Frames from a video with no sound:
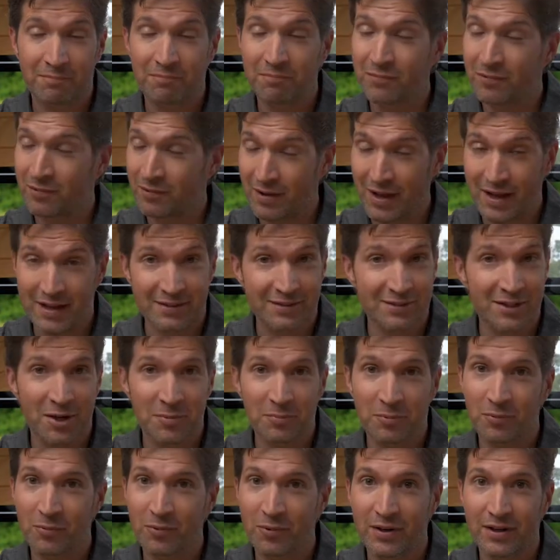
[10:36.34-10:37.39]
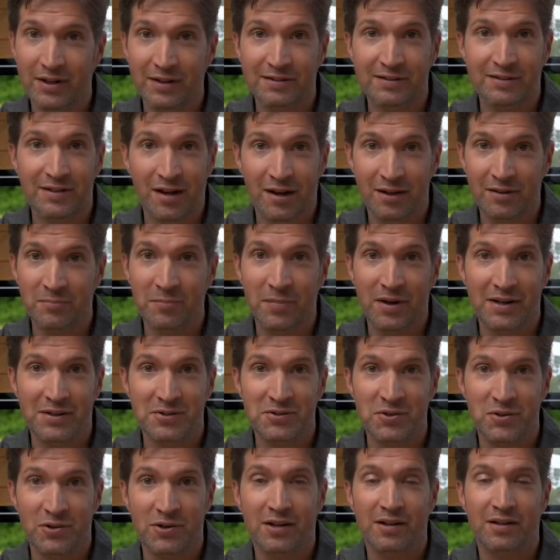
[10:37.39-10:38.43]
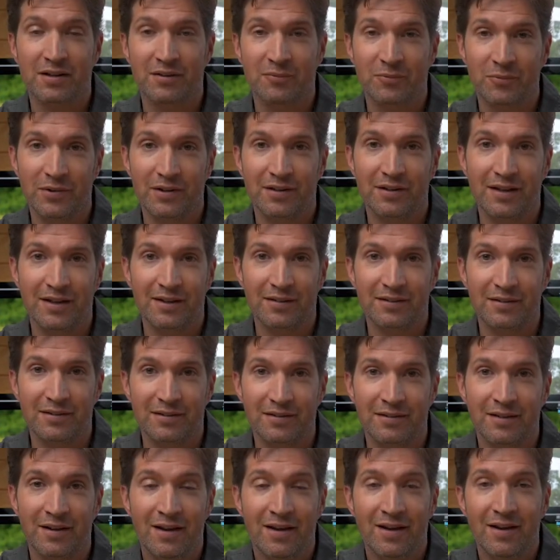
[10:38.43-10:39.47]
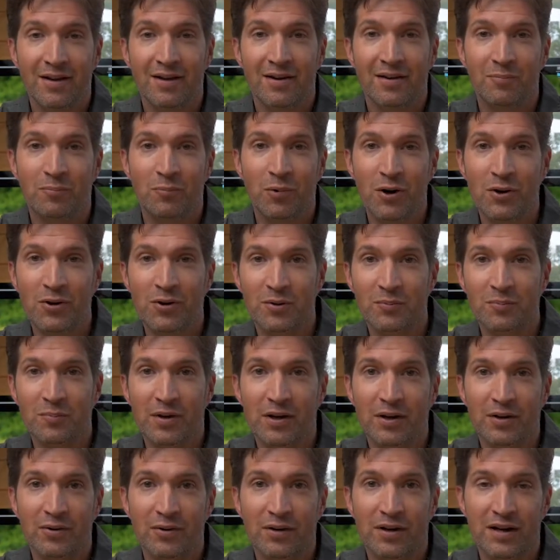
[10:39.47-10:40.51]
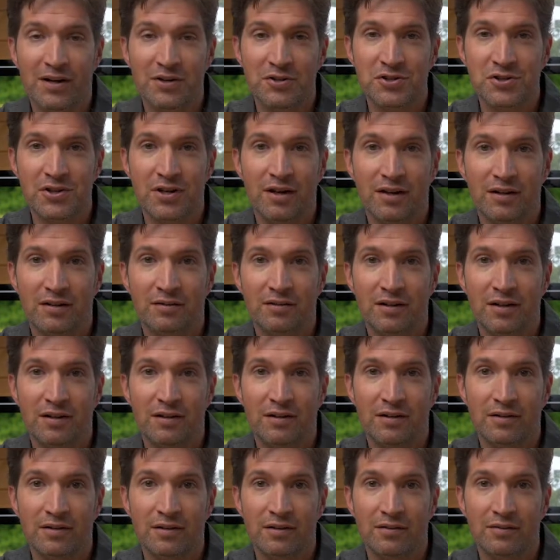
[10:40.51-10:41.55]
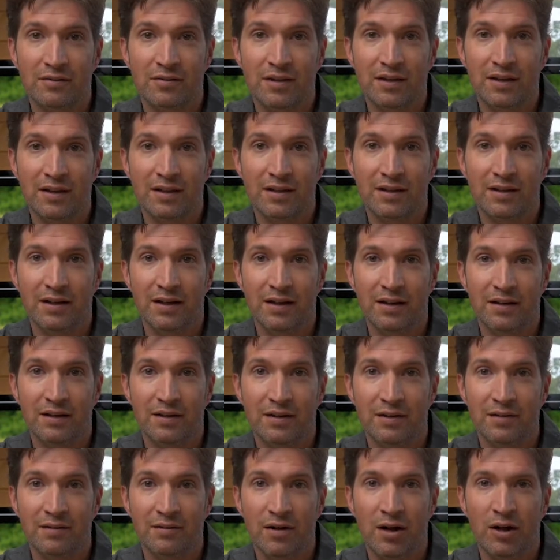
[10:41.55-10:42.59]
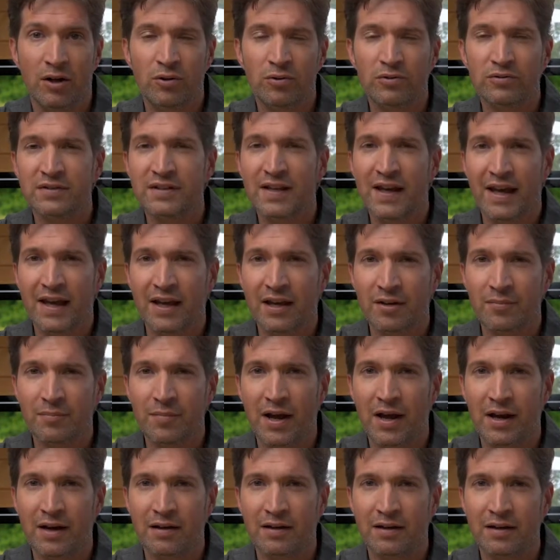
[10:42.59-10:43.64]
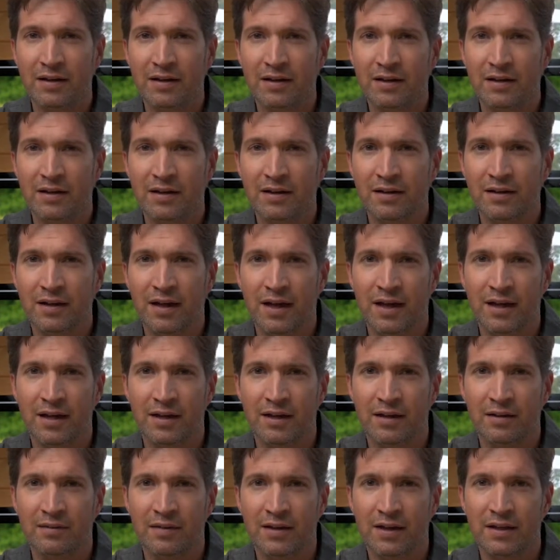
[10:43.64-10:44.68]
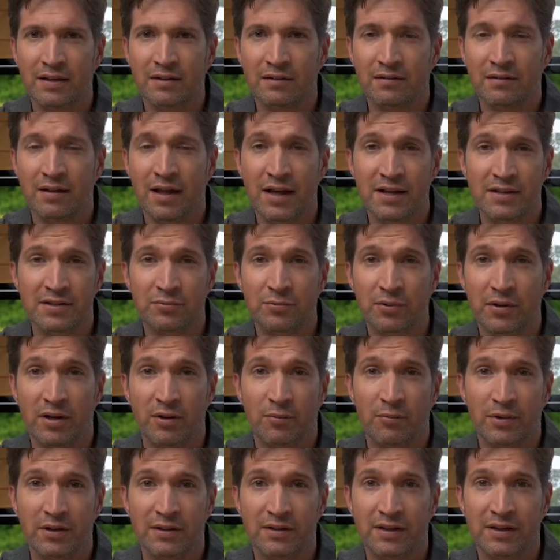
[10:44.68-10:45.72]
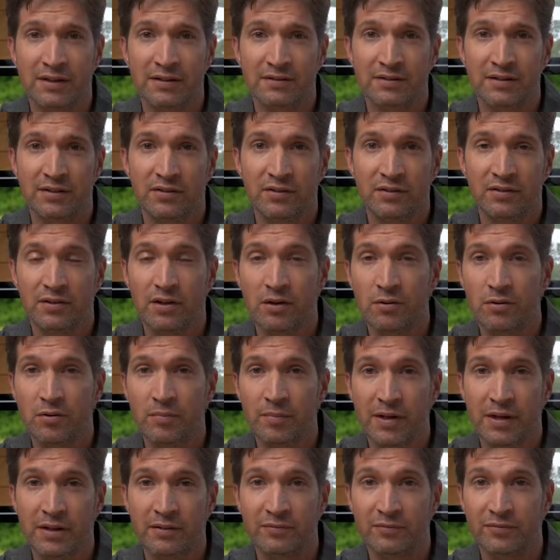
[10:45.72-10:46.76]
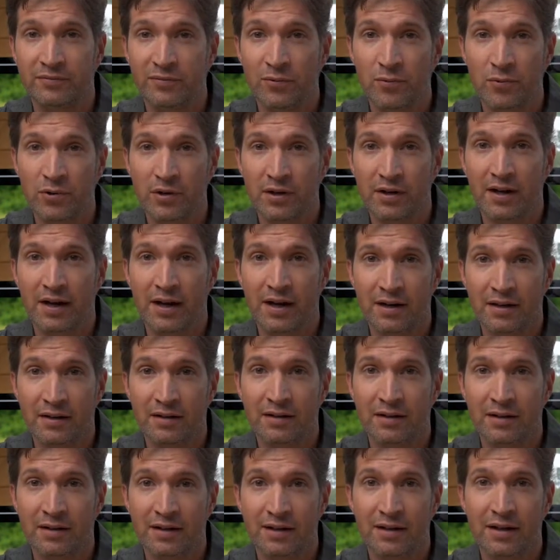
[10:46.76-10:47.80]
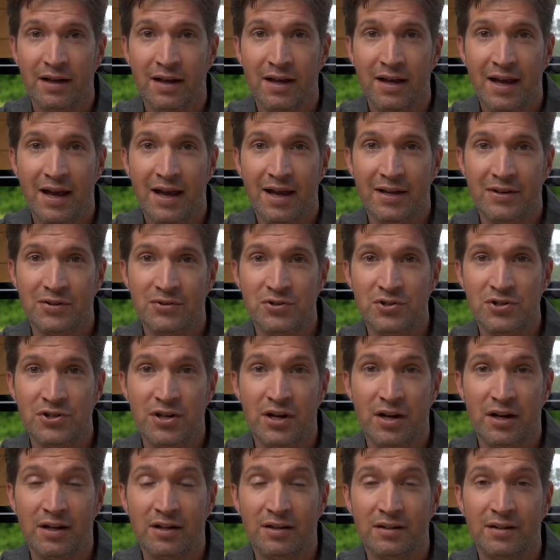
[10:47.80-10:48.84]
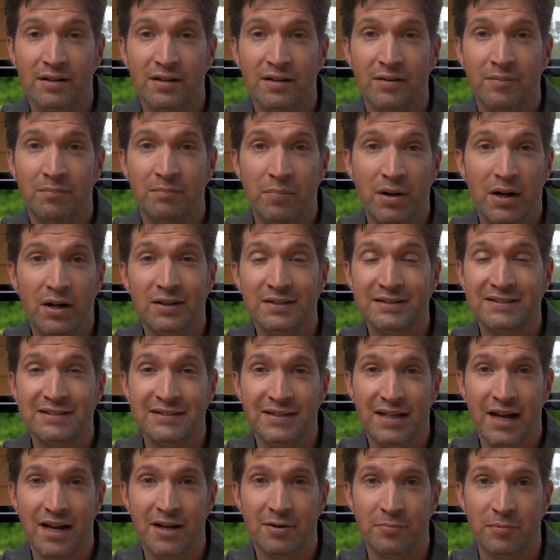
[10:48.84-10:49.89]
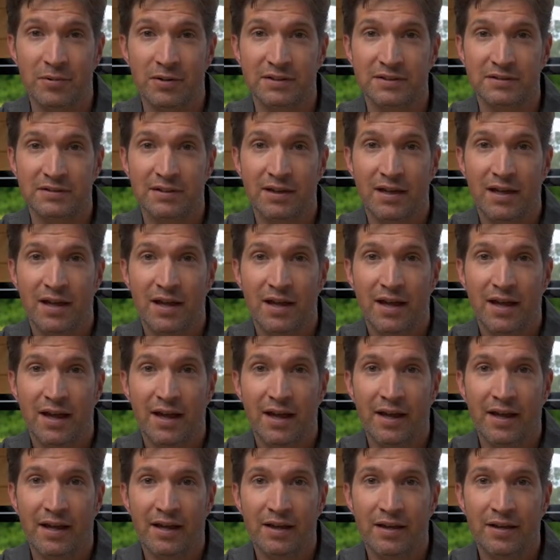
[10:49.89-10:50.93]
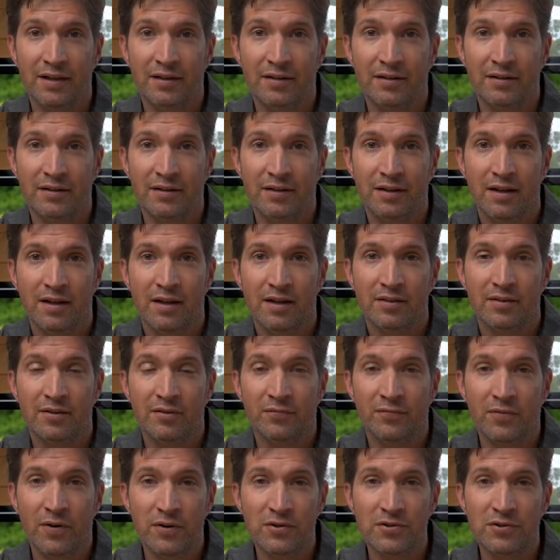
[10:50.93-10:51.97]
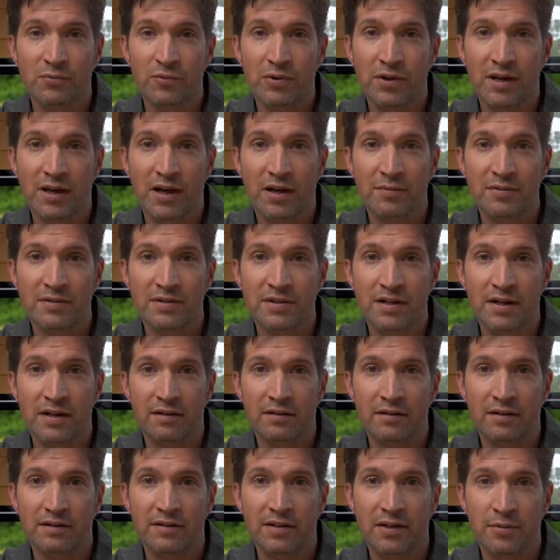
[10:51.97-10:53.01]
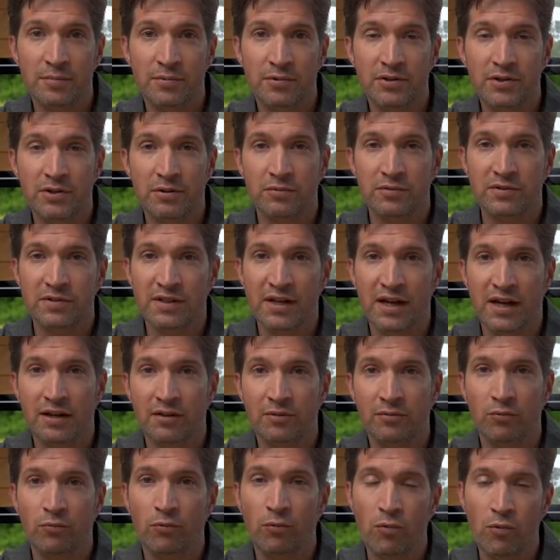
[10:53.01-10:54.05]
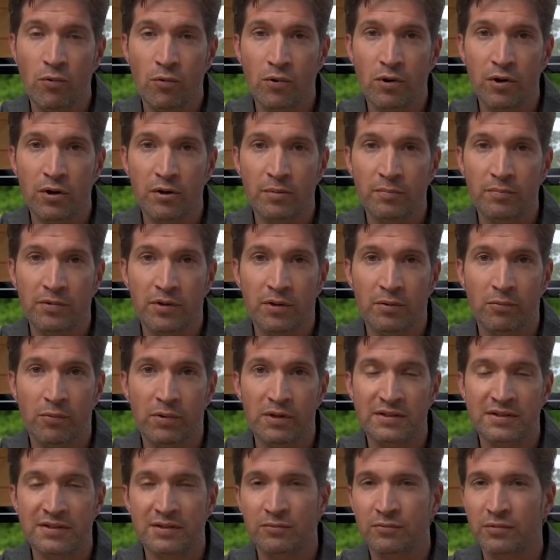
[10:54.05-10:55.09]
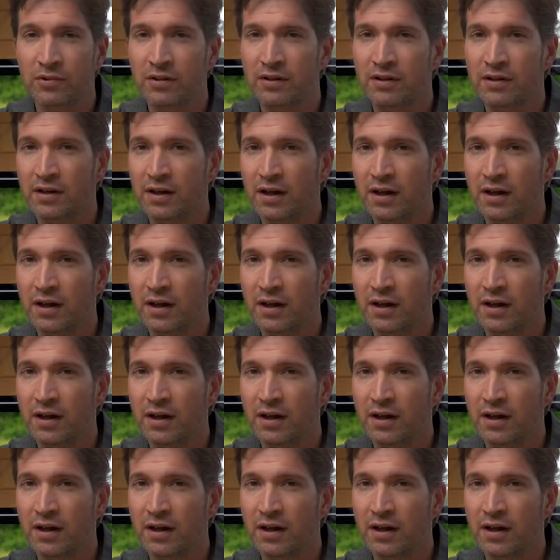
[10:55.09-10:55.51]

the last couple weeks, got in my truck and went down to Broken Bow, and I shot along the old dam area, and then last week I went down to the Lower Mountain Fork area and shot bald cypress. And the first week I was there, the temperature was kind of warm. There wasn't really a